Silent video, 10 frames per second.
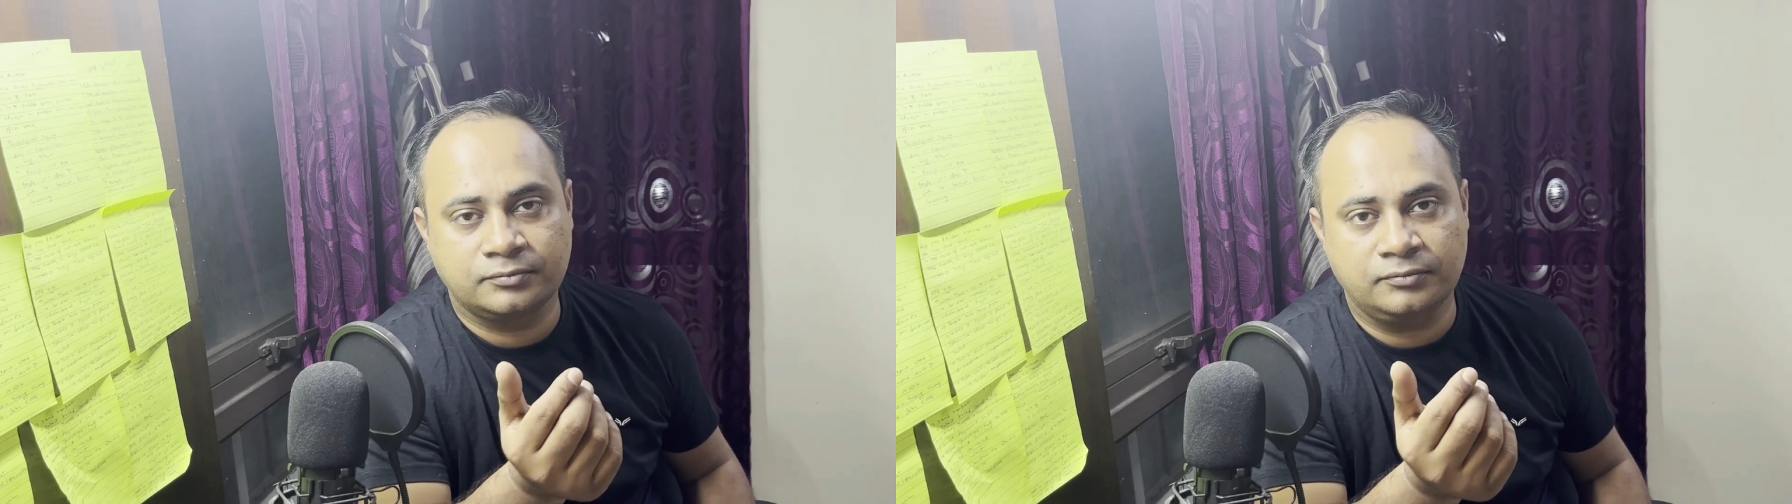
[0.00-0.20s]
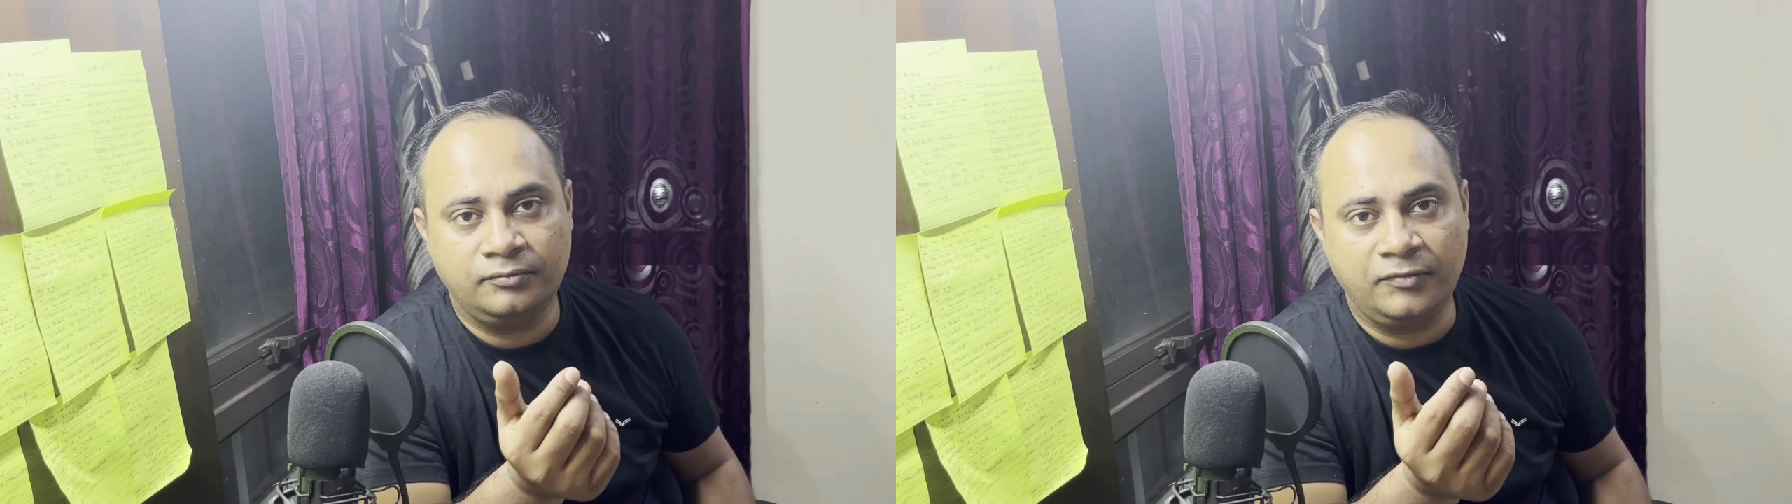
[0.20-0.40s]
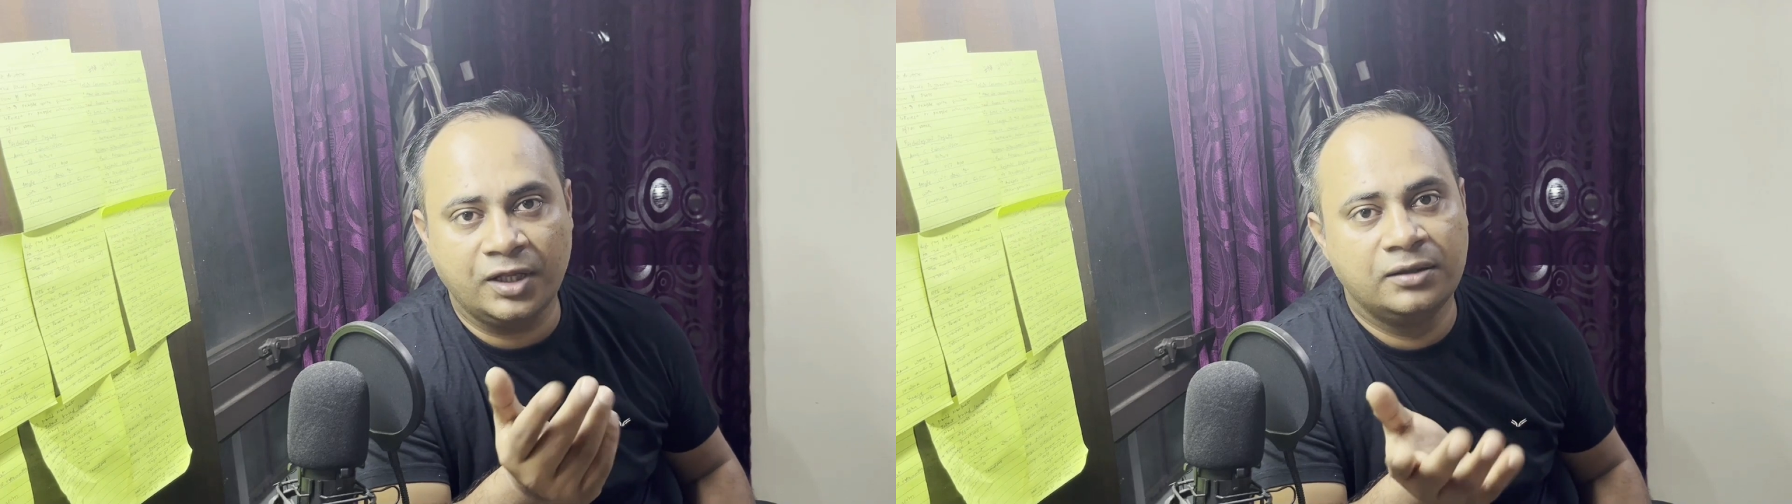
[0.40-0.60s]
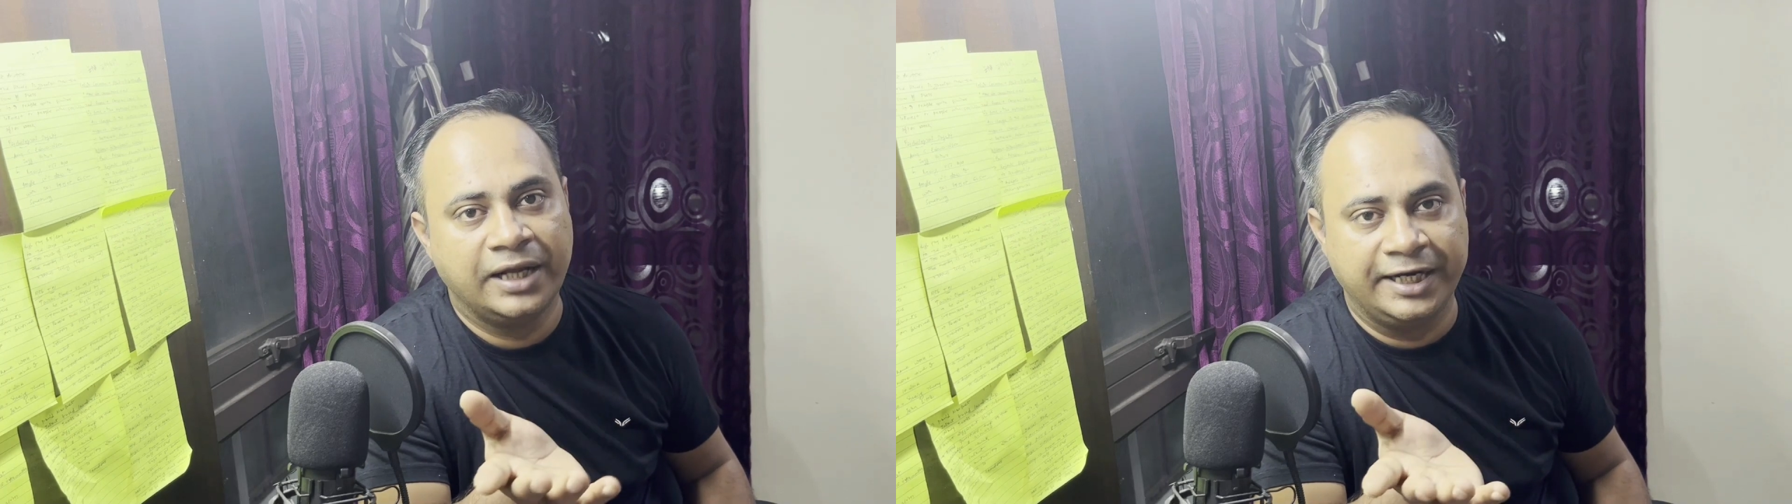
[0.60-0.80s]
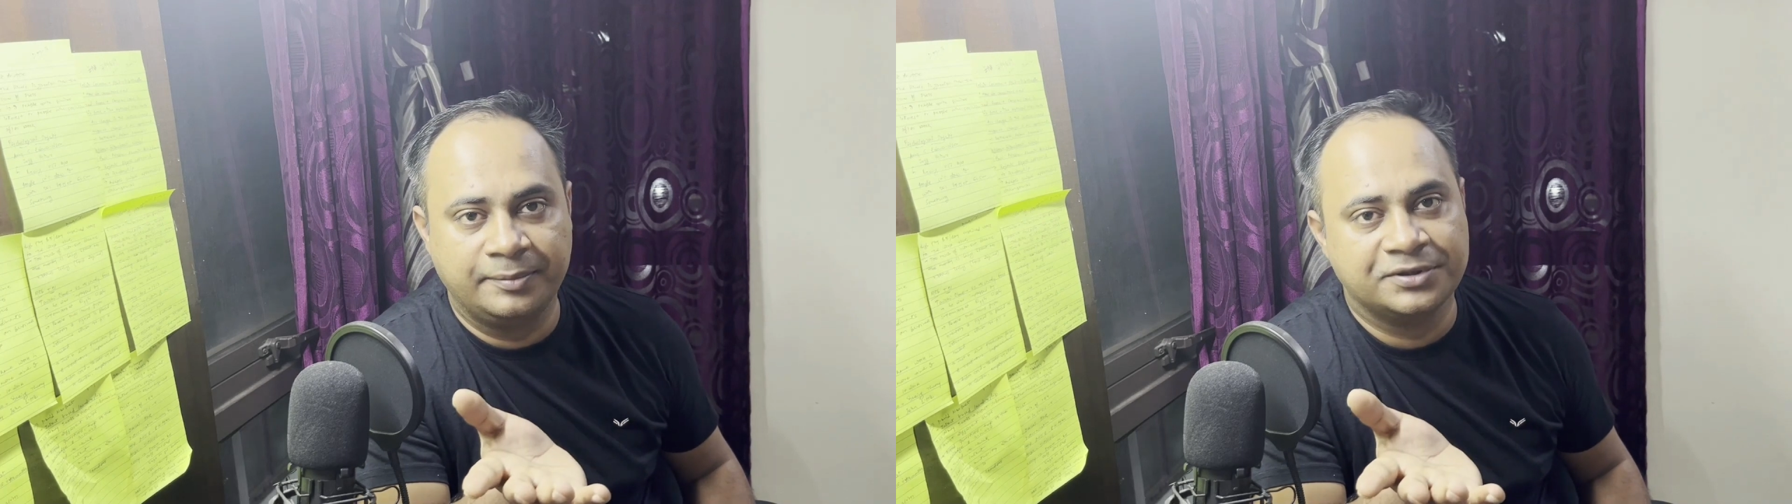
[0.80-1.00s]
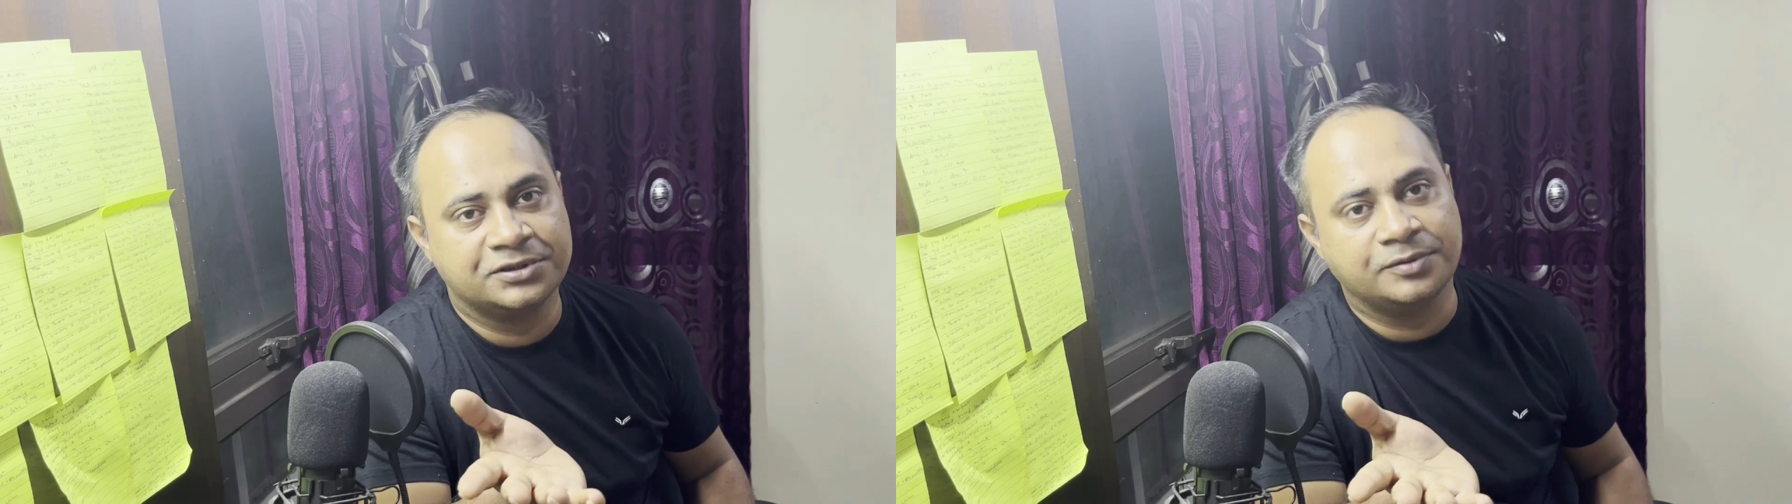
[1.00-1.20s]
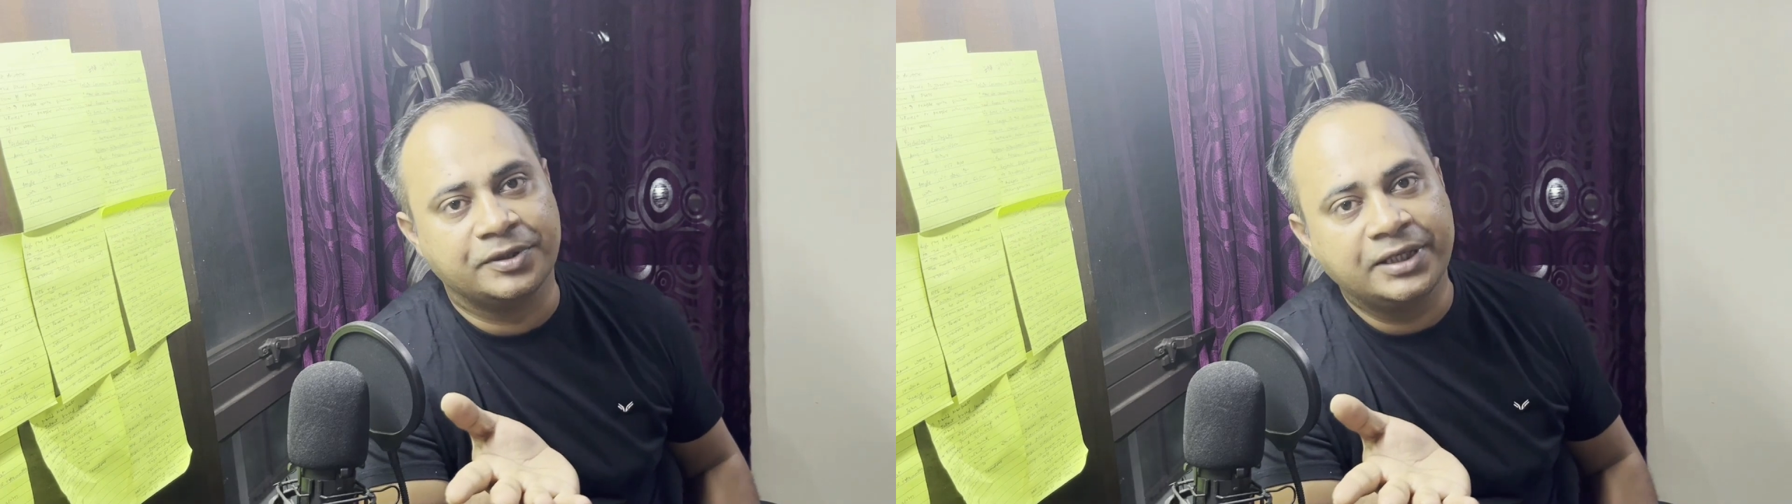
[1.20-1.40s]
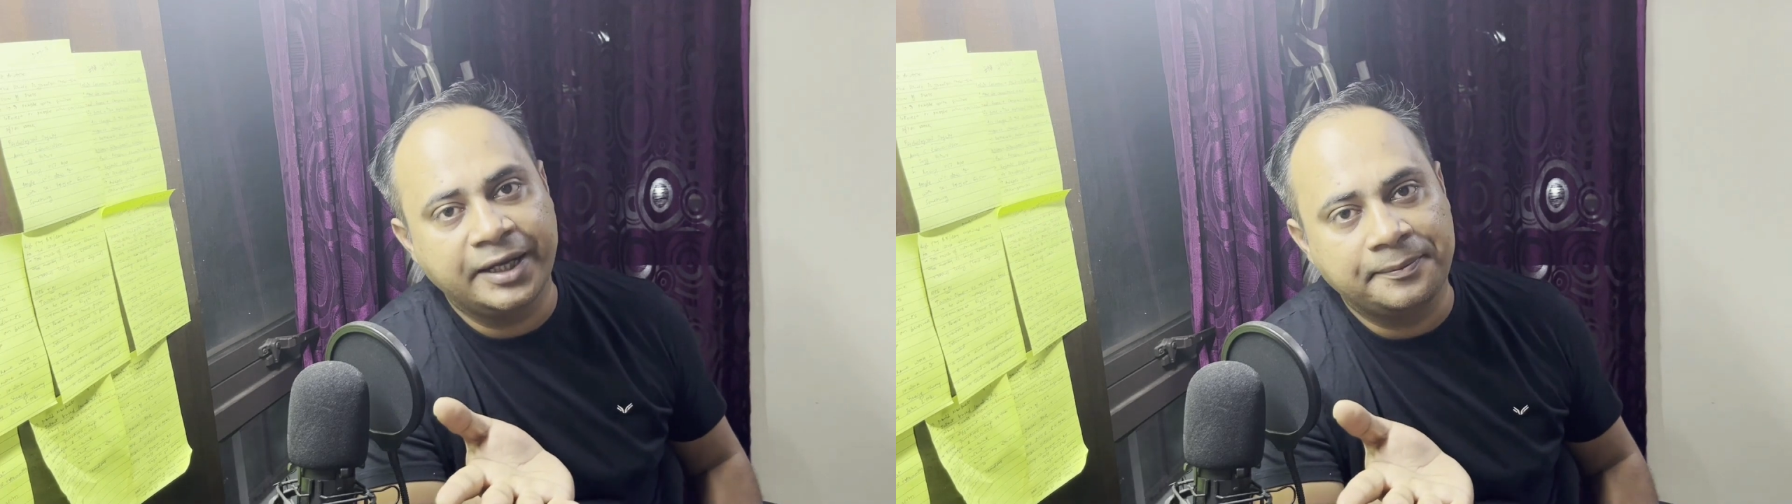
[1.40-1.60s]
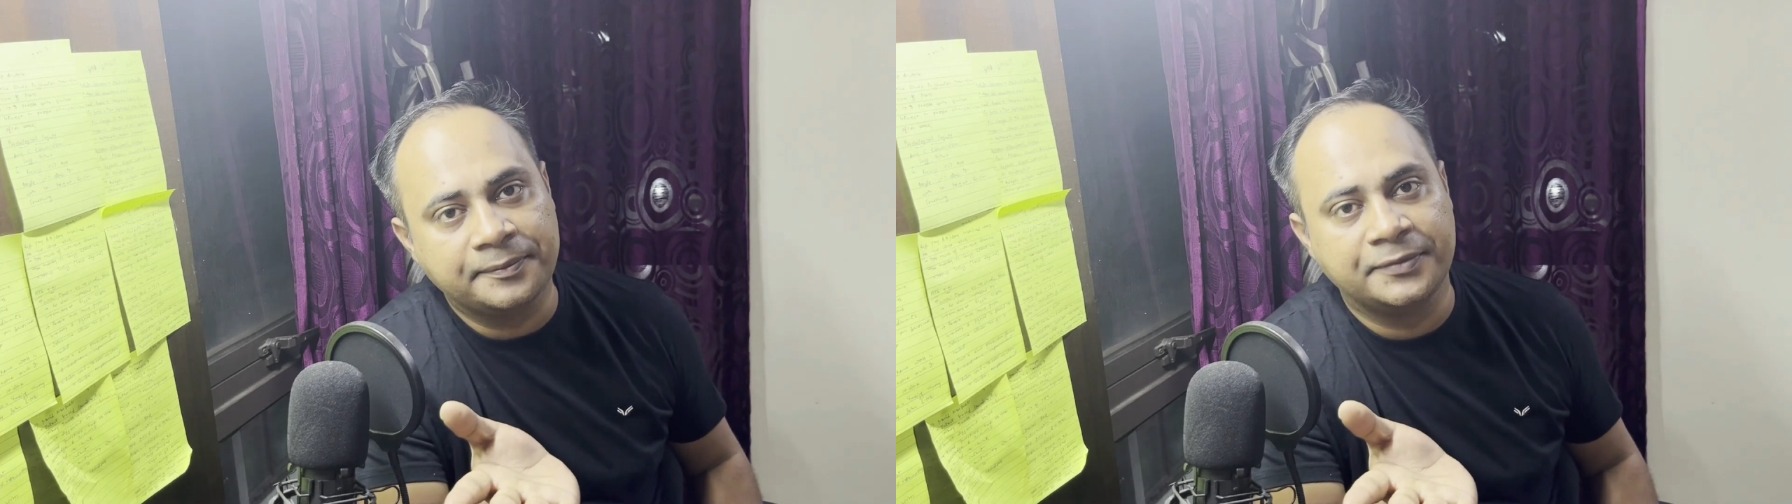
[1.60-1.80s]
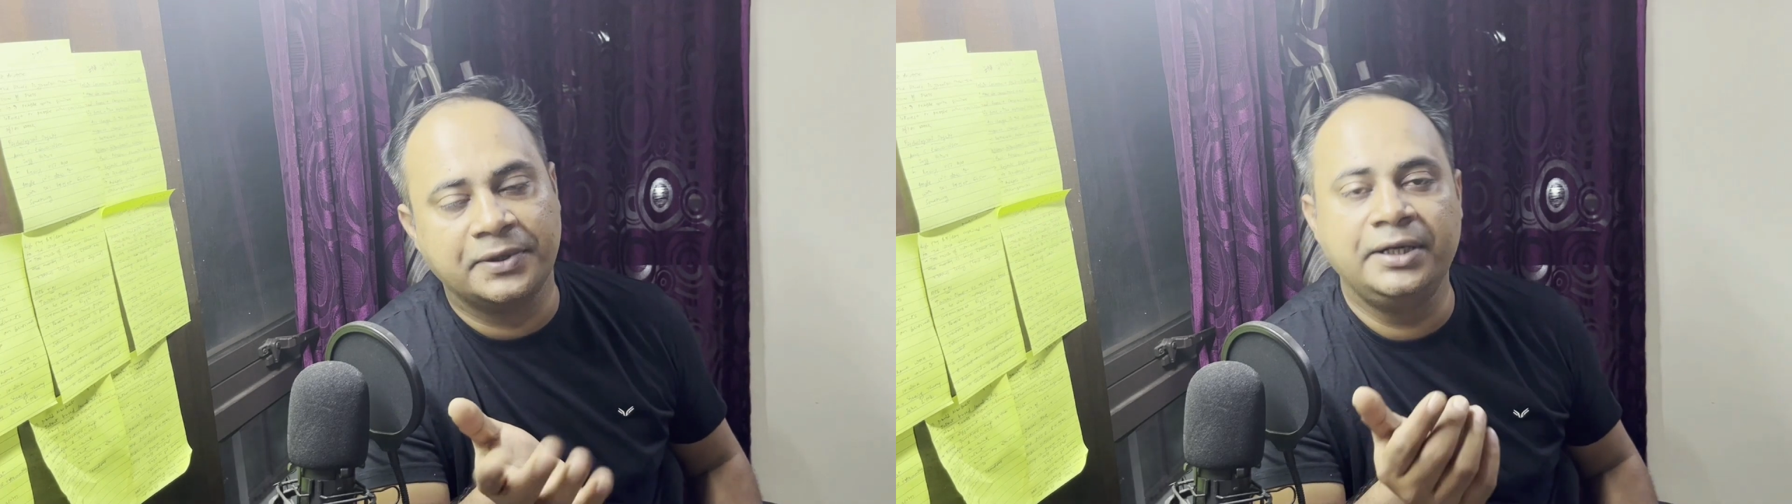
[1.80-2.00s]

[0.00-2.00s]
90% of the time, right?